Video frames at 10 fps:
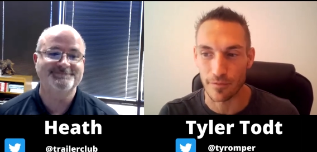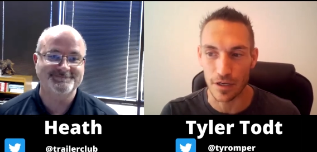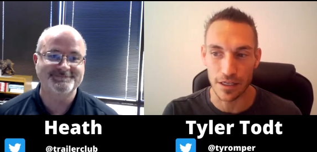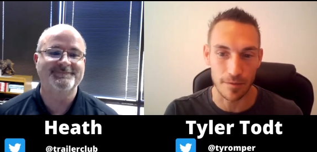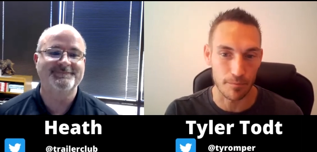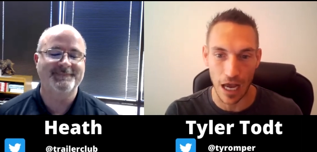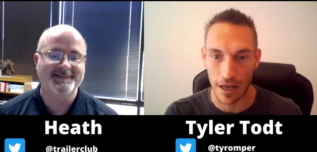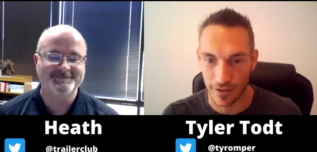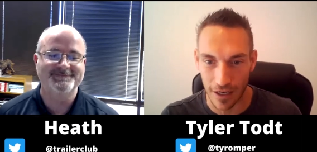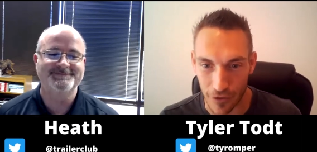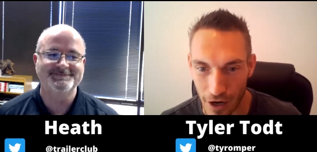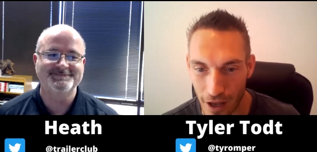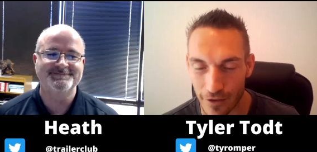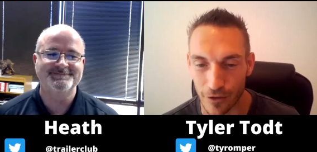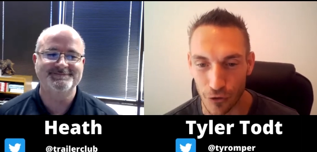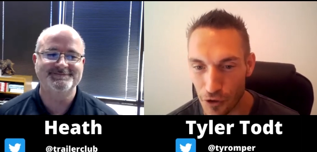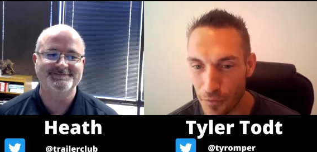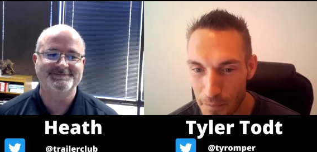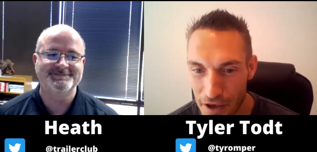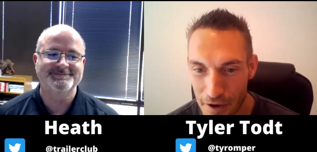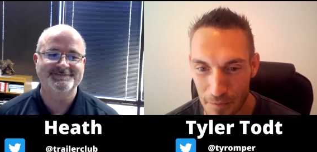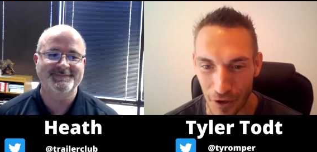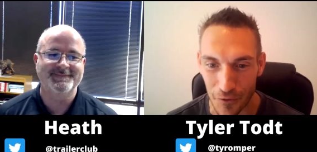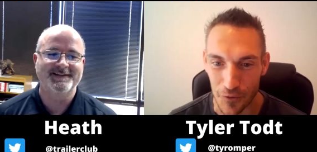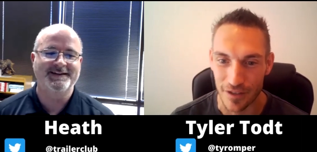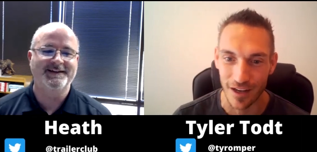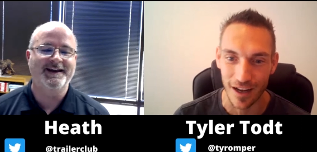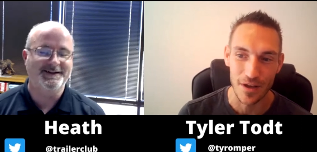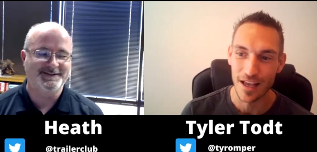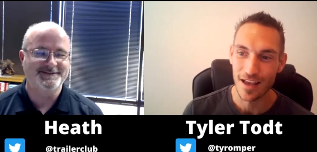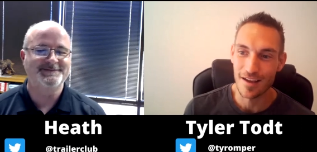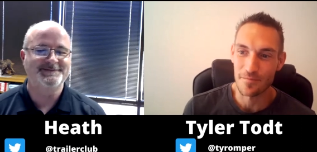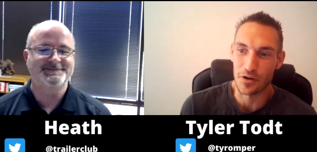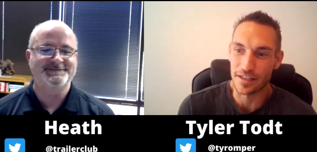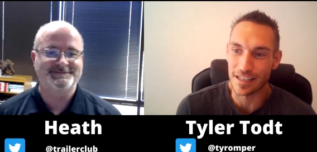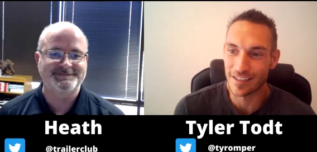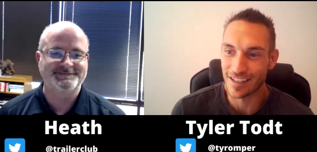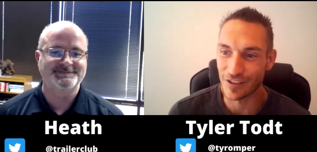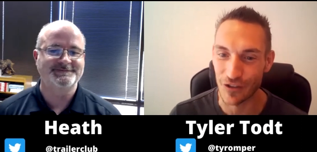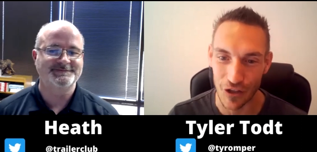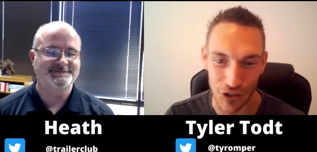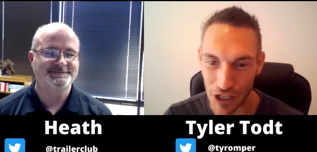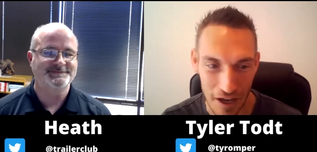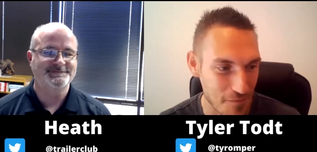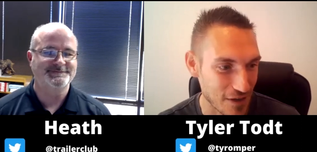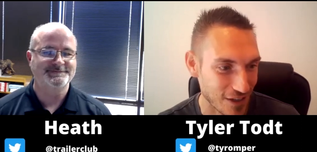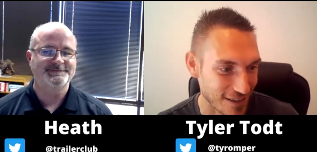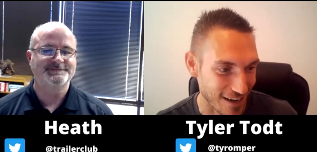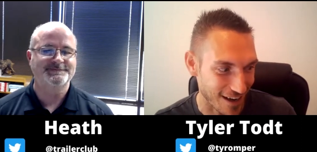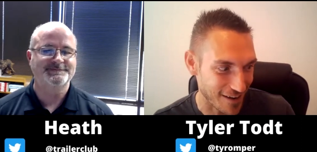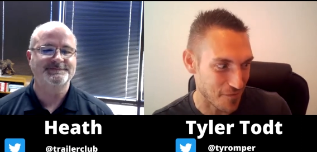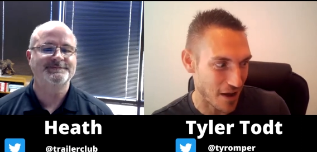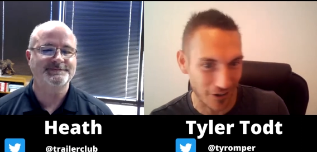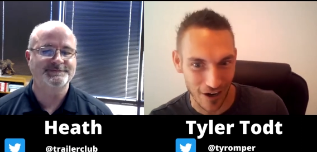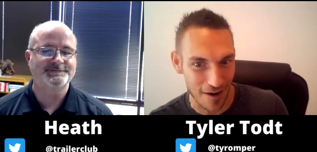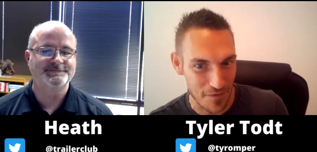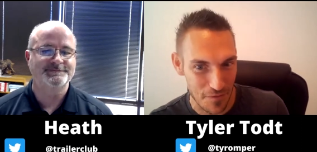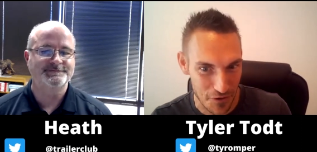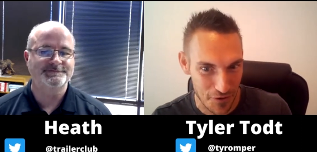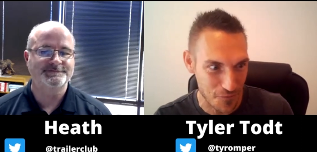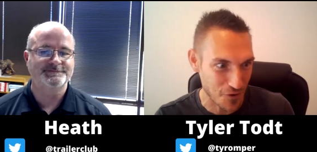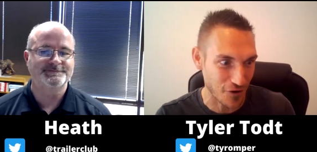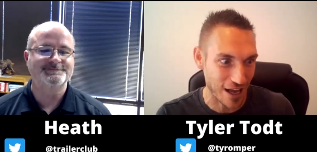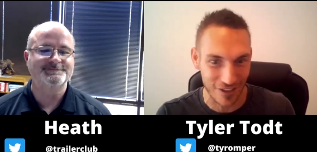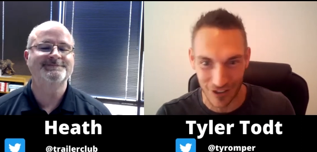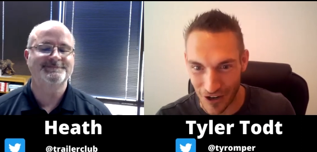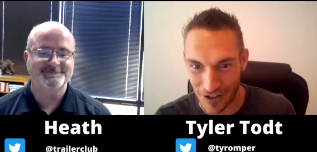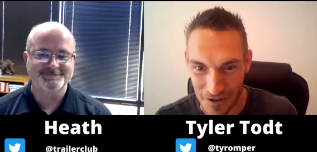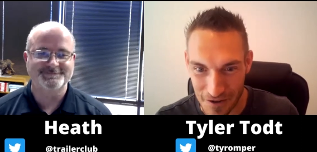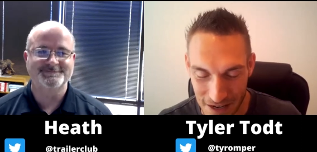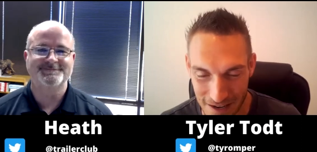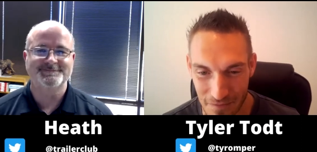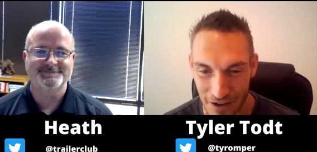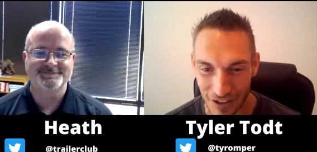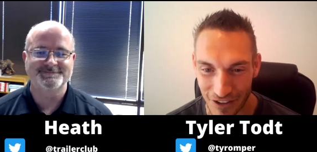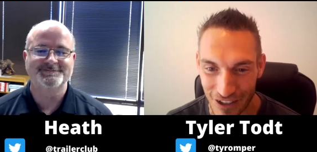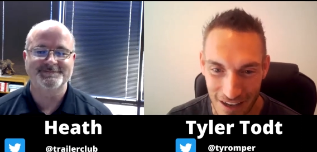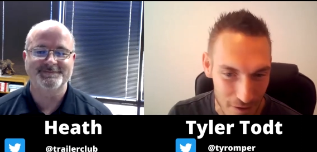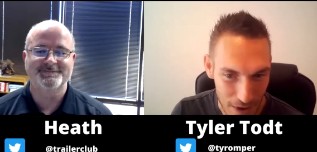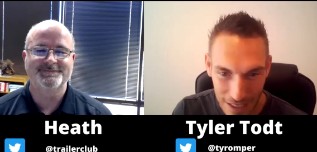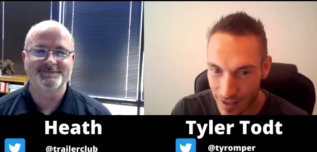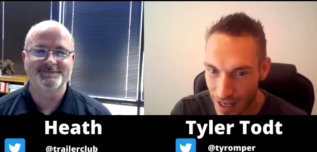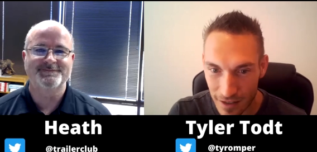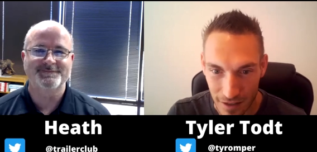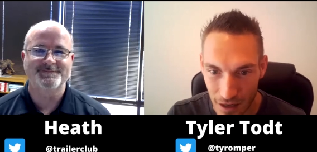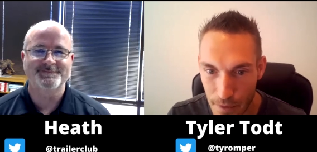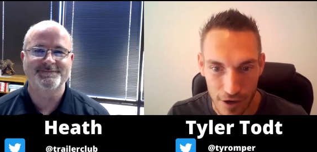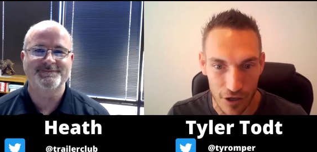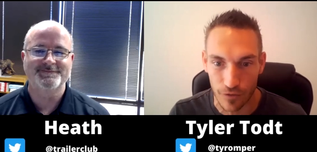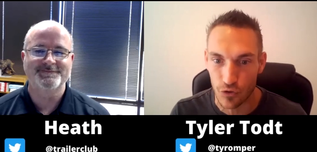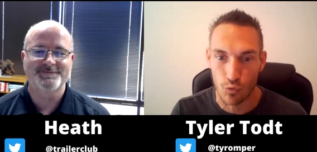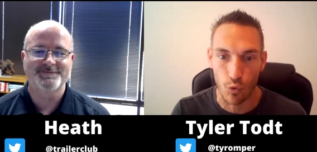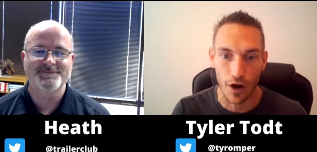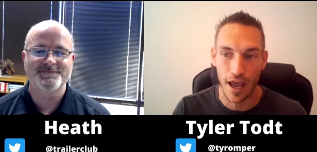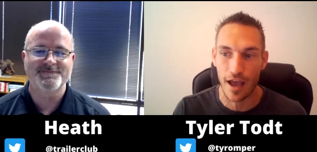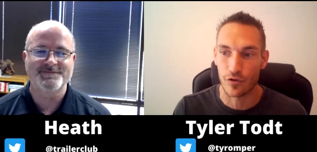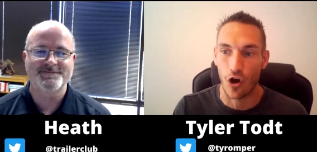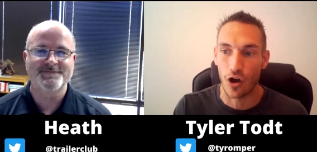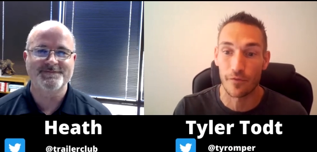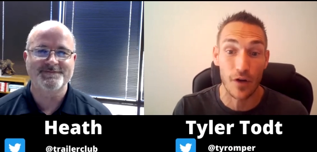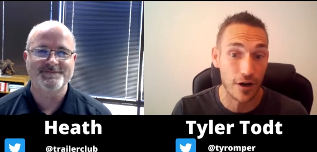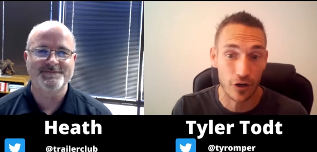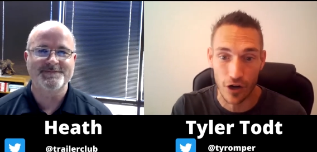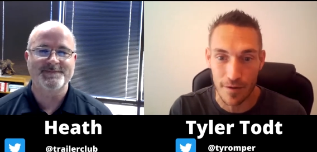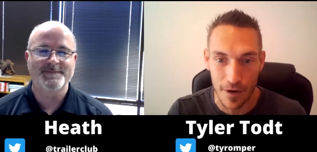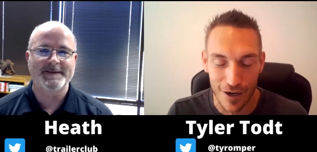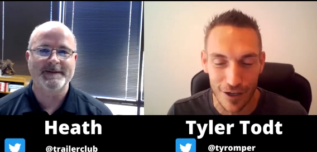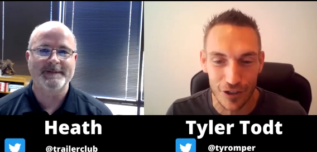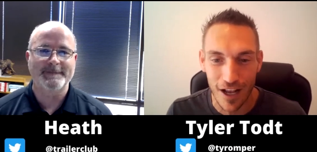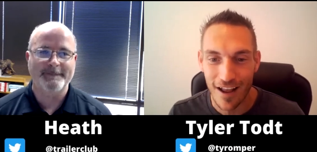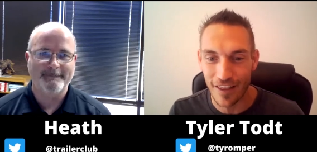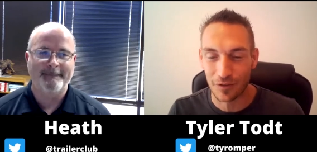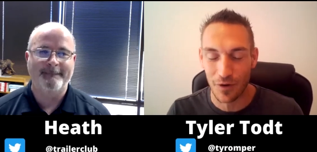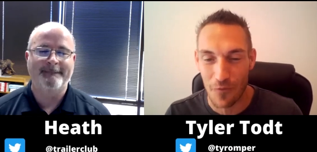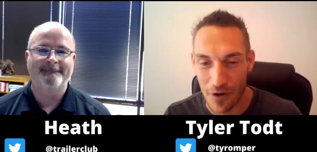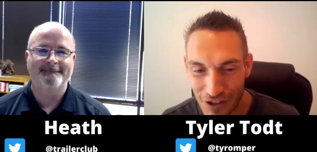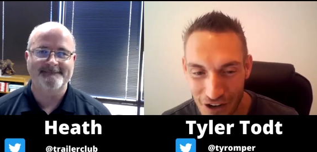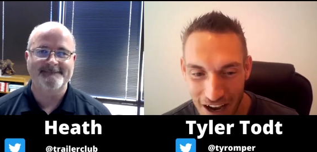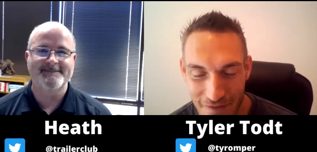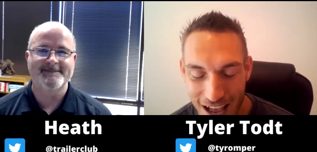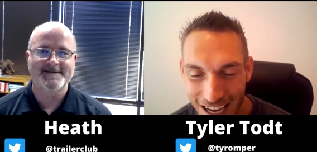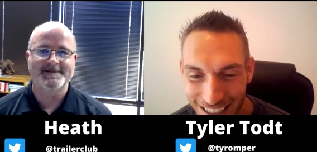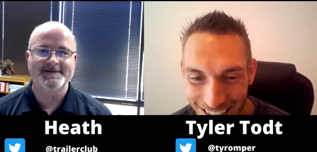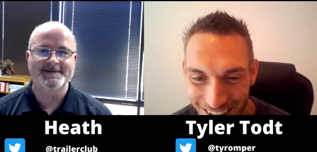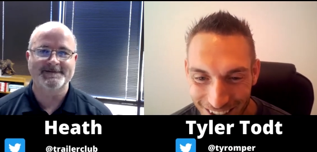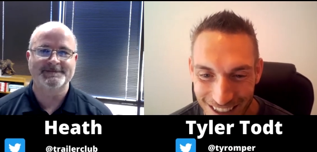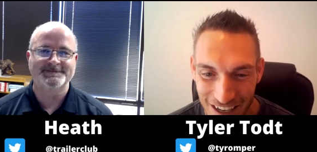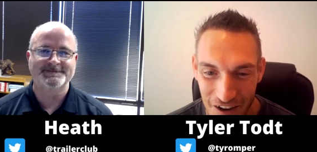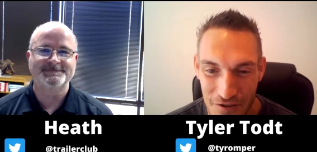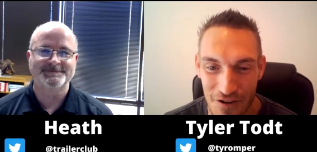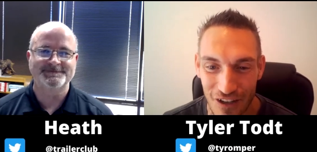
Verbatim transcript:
Speaker 1: than me and got inside their head and learned from them. You know, the yeah. reason I'm pretty decent at the gym is because I've hung around people that are were a lot stronger than me and better at the gym. It makes sense in a marriage if you want to have an on fire great marriage. That's why I wanted you to come back, Heath, because you know you were